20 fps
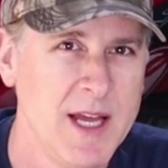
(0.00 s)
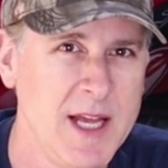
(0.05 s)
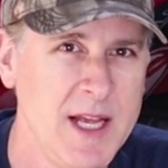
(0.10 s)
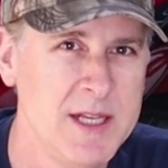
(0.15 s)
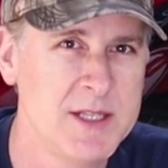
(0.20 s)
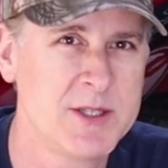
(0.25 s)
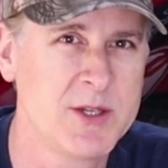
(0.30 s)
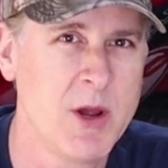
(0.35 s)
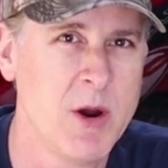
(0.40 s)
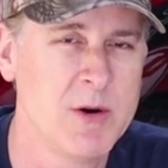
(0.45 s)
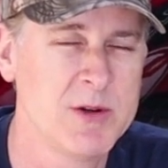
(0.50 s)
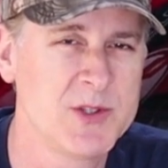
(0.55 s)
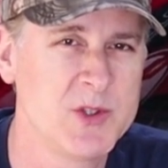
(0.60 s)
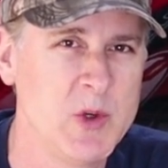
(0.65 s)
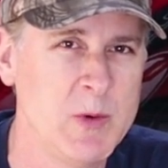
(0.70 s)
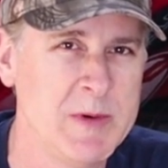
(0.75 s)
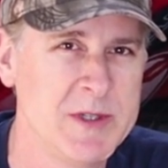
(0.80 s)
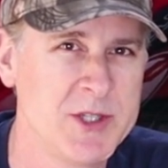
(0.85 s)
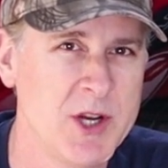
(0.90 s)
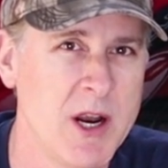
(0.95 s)
East Coast
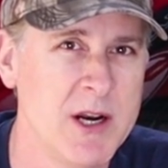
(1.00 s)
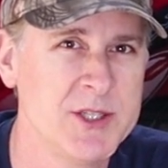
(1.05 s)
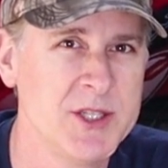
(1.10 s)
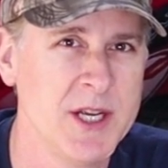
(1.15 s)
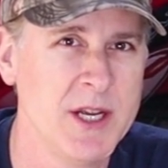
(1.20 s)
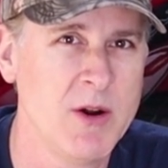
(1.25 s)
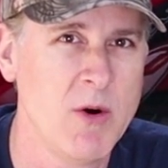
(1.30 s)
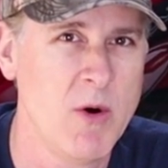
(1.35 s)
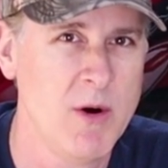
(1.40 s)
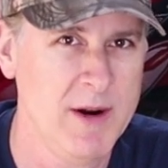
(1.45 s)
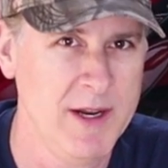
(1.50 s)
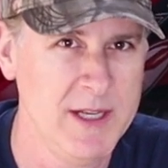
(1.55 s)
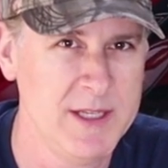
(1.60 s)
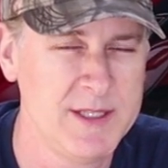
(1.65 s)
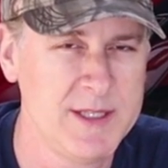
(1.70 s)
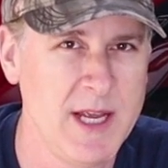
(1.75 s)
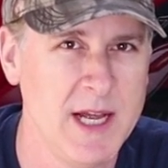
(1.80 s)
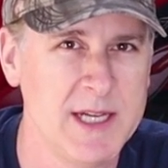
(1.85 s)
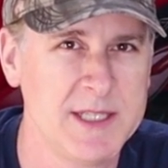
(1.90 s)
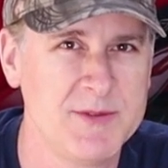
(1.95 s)
Supercharging, or
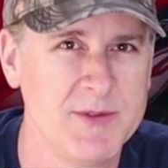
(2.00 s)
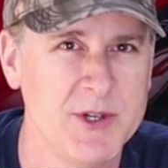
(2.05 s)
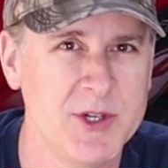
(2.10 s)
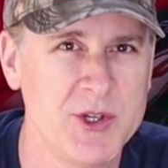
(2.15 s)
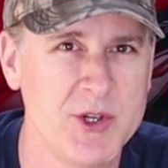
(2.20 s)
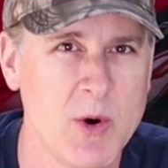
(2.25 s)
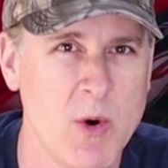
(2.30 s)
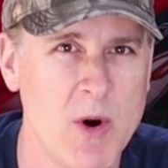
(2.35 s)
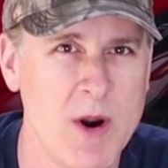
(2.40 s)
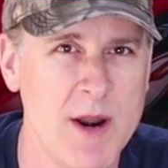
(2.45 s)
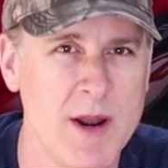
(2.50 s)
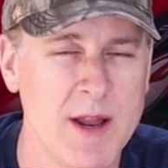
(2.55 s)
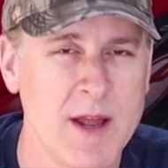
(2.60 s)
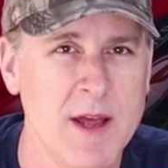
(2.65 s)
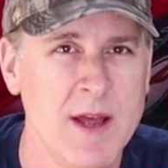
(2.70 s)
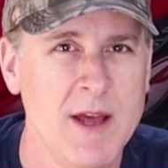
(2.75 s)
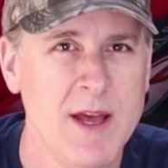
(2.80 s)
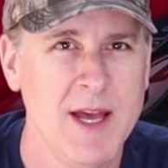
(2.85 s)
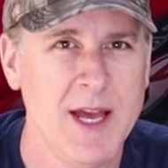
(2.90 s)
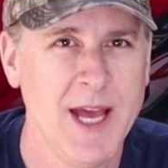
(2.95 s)
ECS for short,
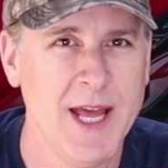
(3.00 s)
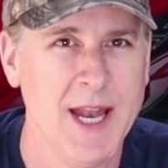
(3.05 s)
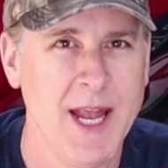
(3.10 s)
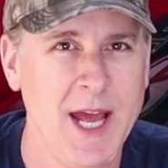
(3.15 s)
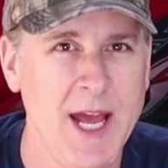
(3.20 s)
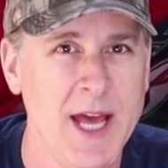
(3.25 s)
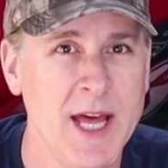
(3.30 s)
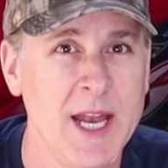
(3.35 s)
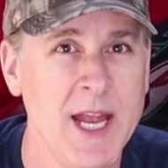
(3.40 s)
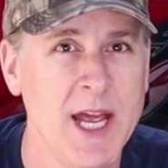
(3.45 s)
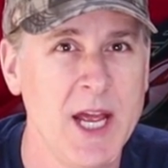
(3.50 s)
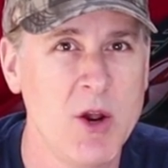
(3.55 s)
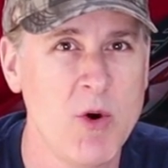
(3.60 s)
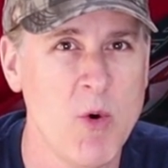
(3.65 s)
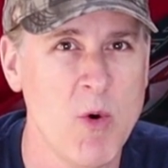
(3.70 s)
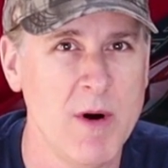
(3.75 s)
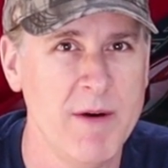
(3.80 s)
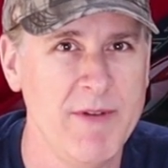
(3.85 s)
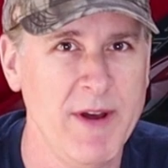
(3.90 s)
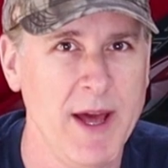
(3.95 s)
and A&A
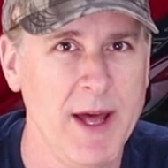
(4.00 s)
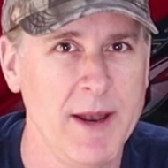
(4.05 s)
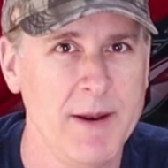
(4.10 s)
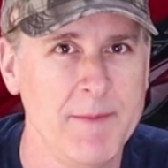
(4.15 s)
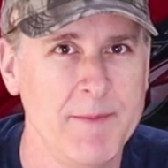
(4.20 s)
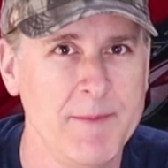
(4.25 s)
Corvette.